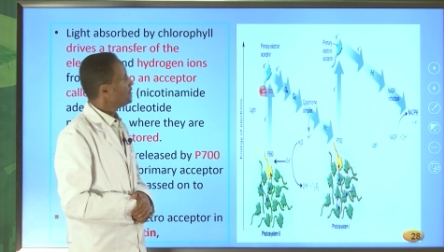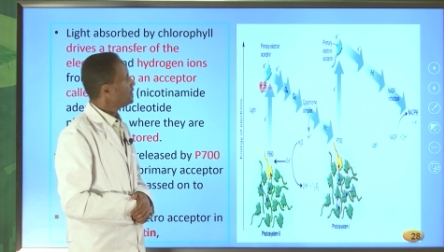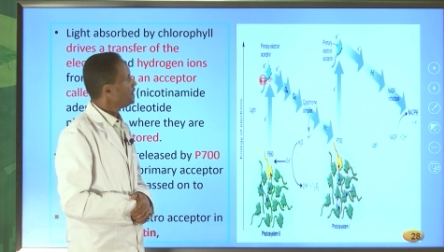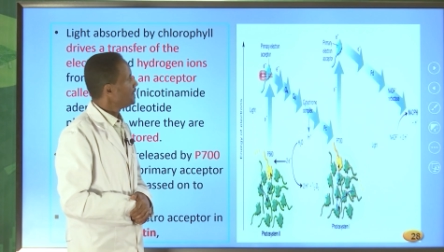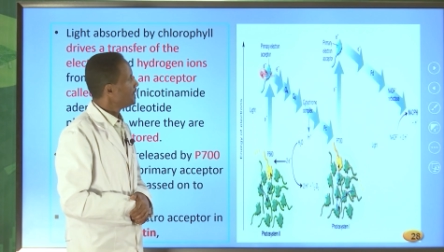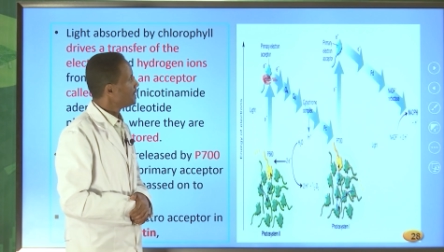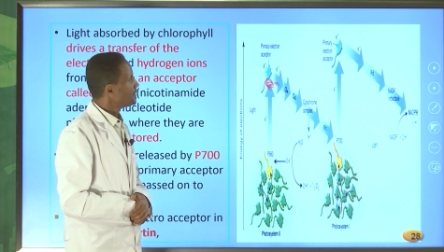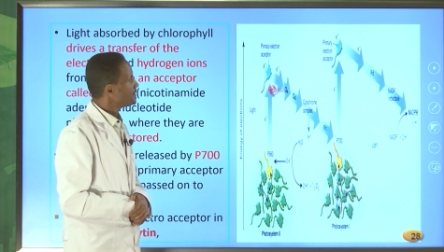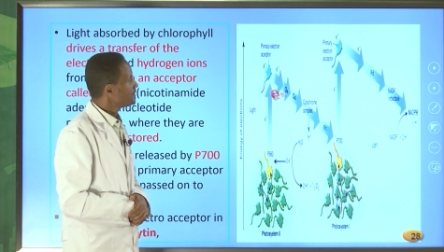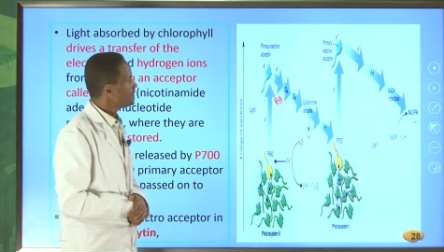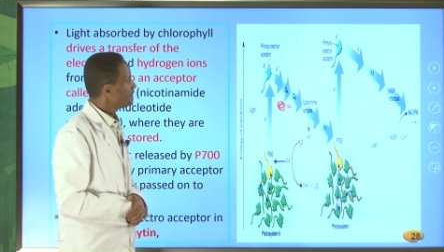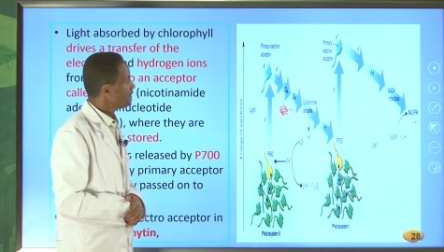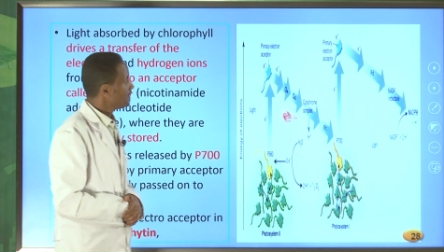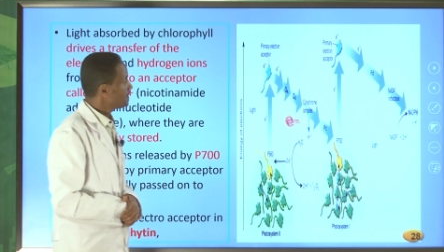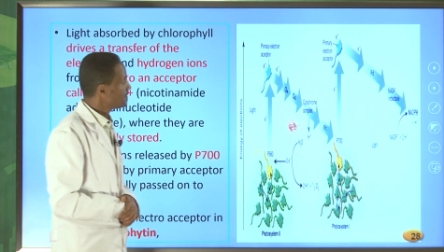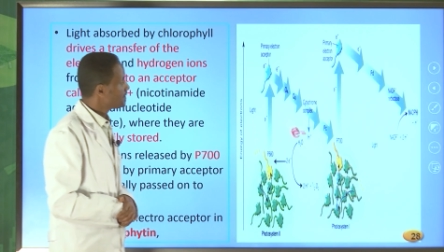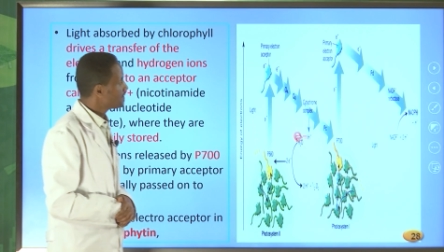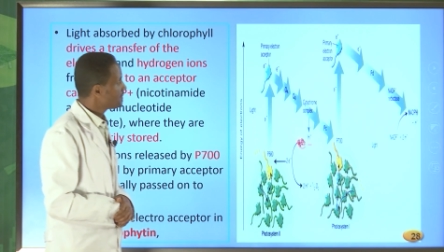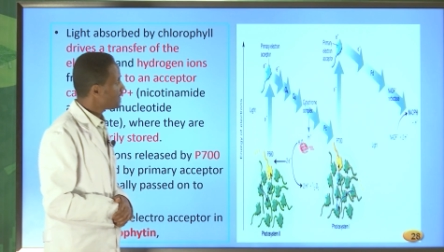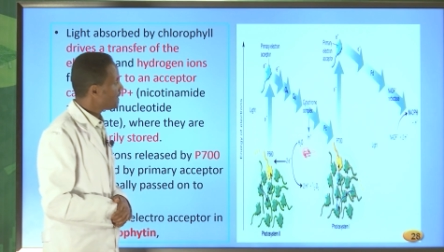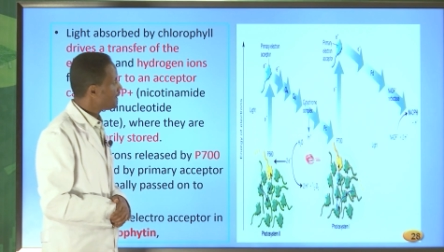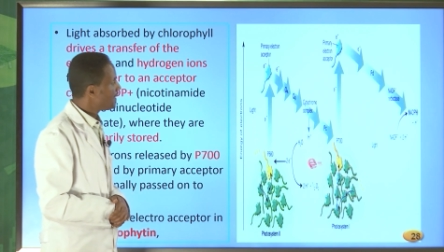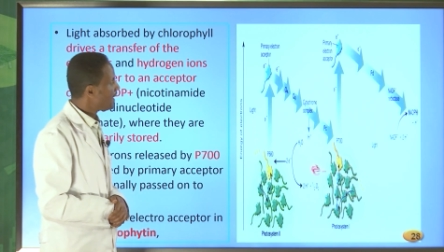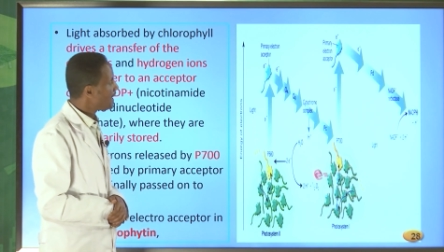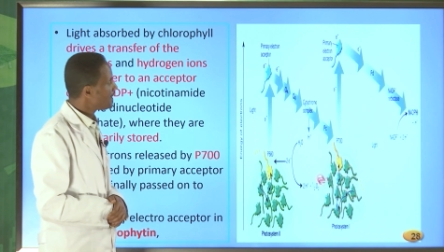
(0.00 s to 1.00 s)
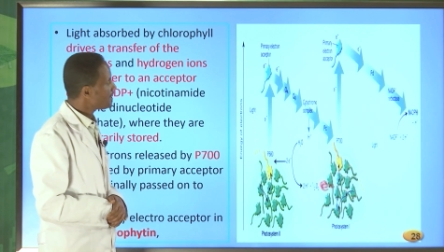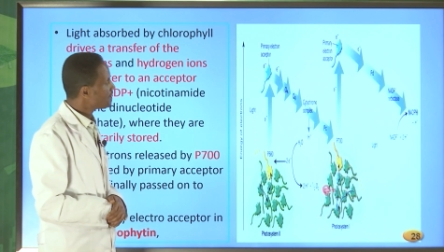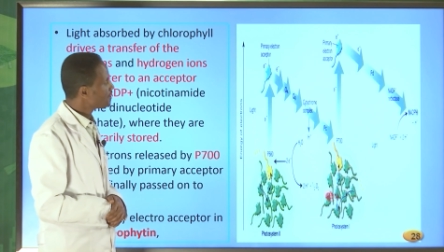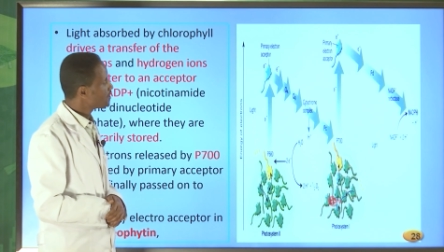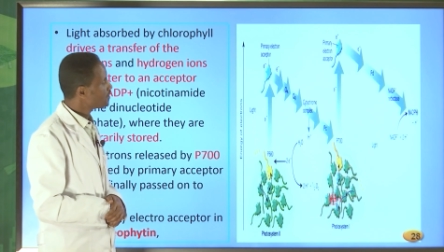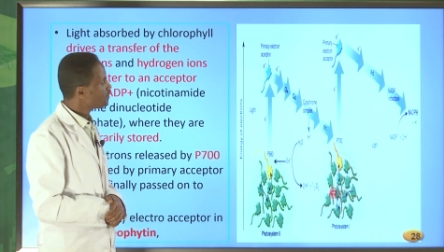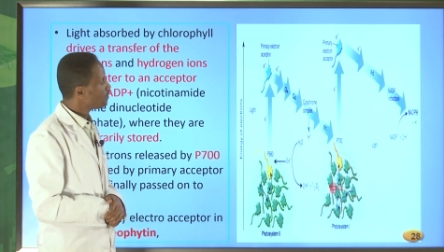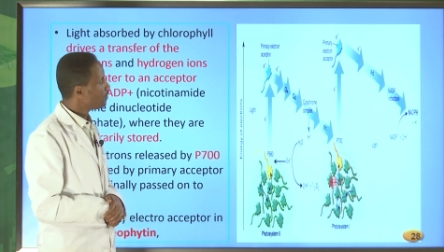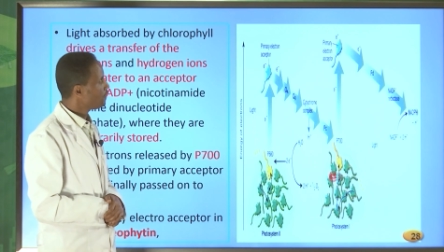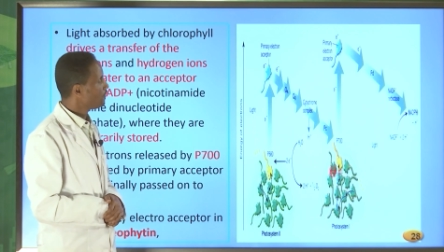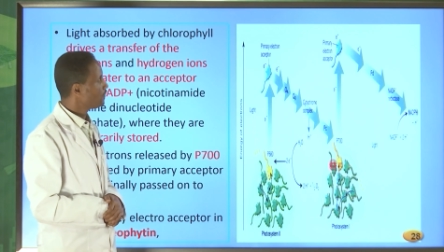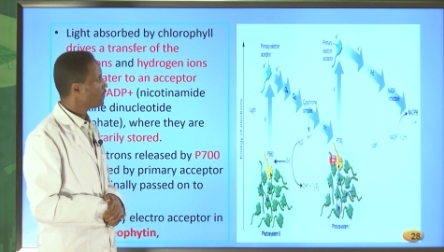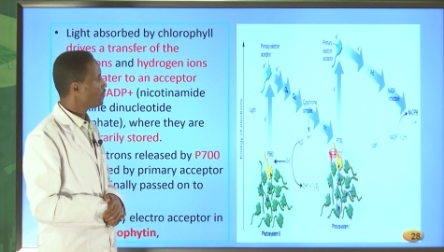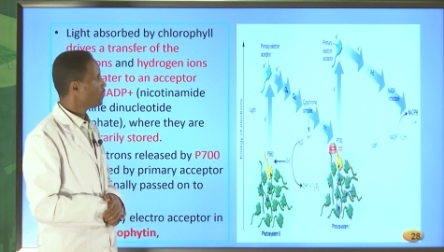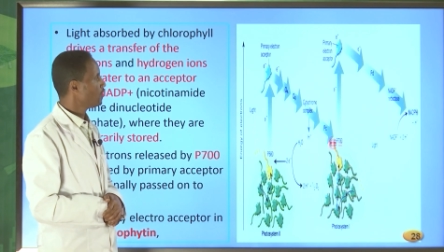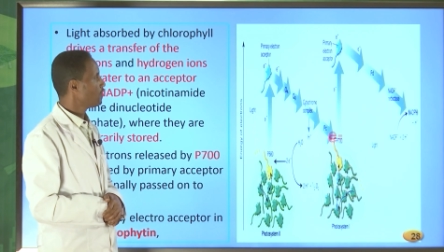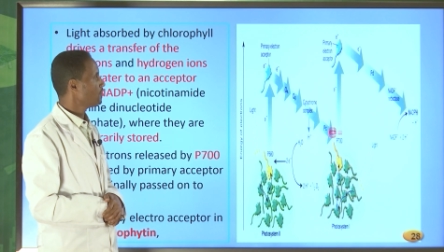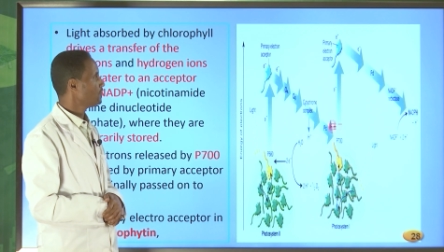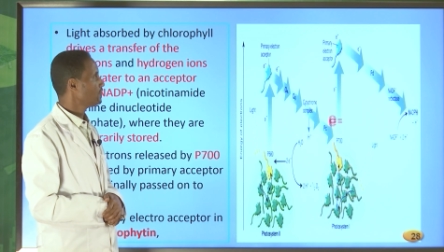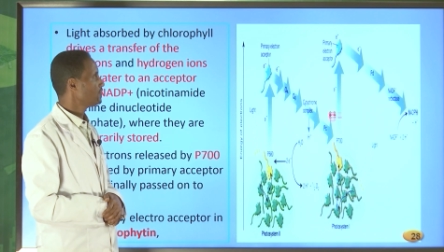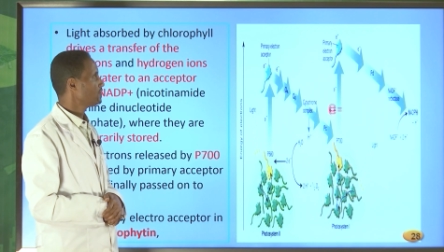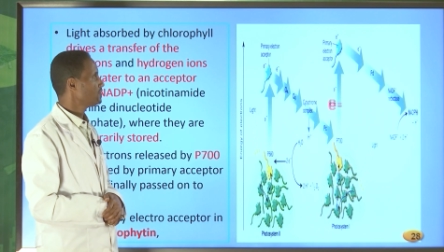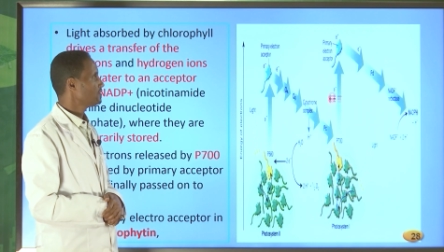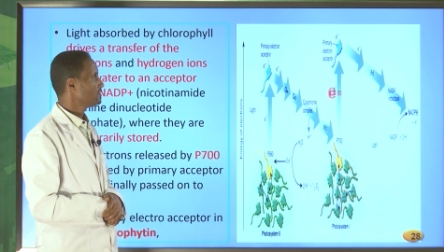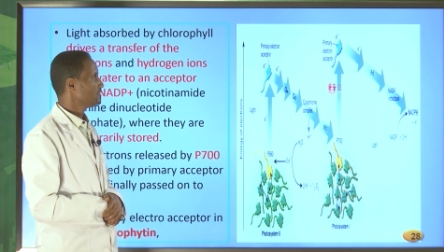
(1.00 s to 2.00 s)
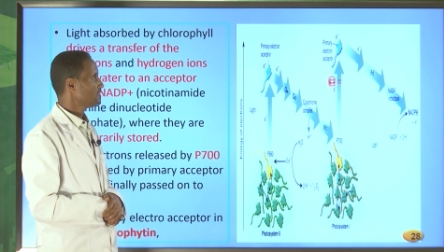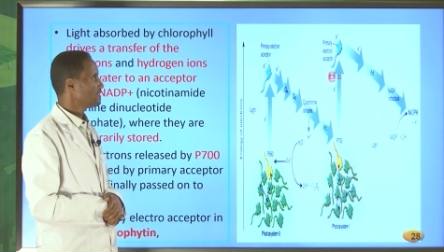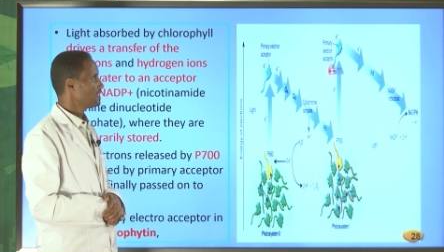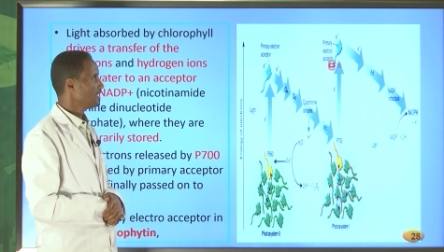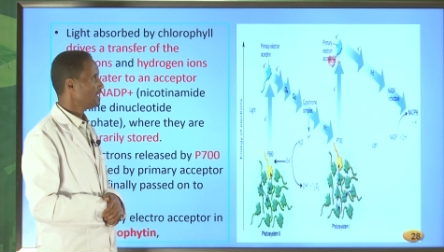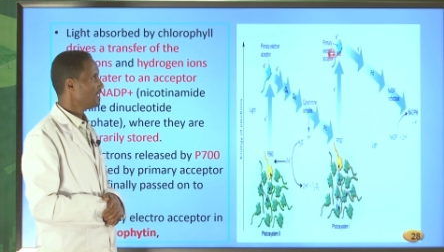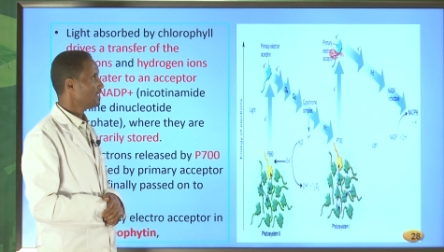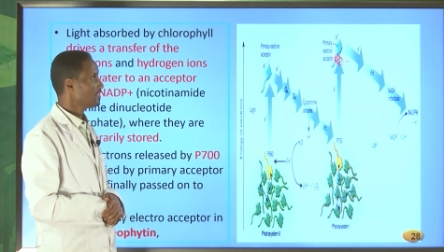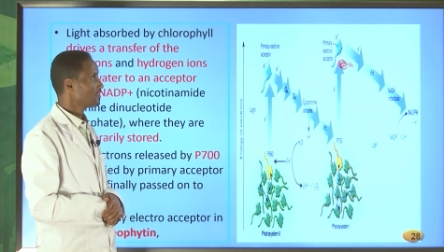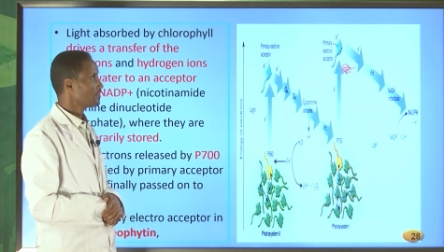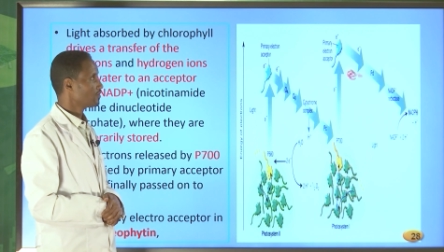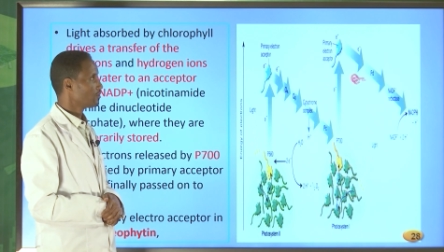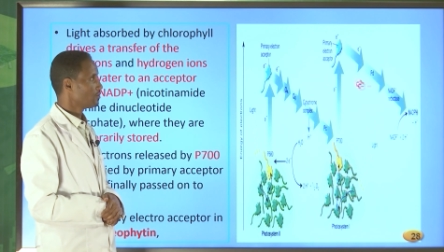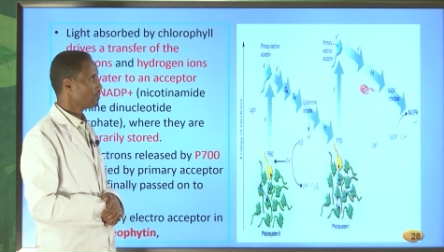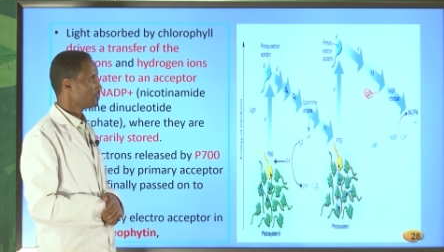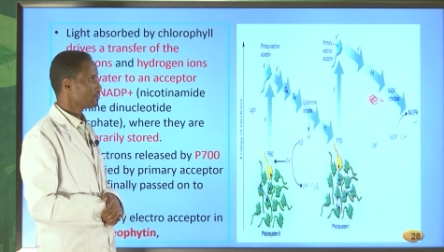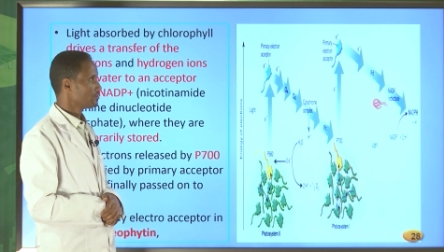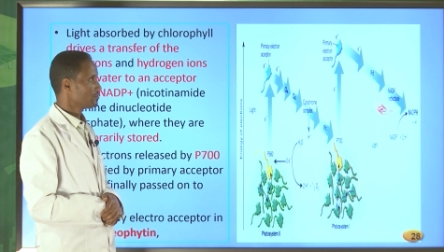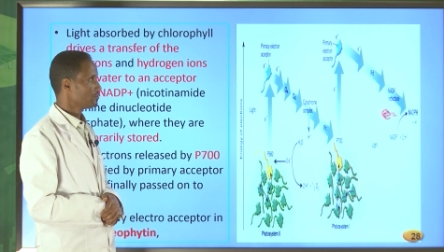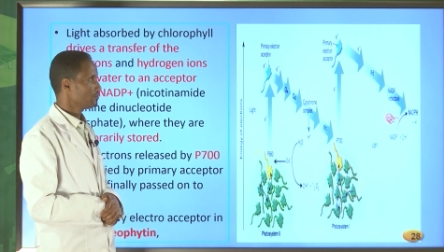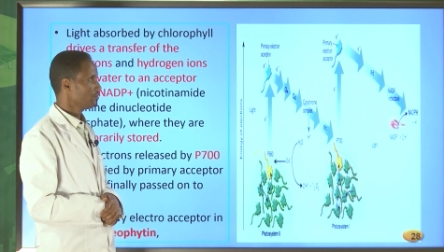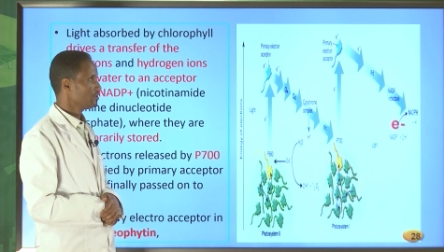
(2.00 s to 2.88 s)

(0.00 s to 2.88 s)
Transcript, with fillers: Here, this is the direction of flow of electrons,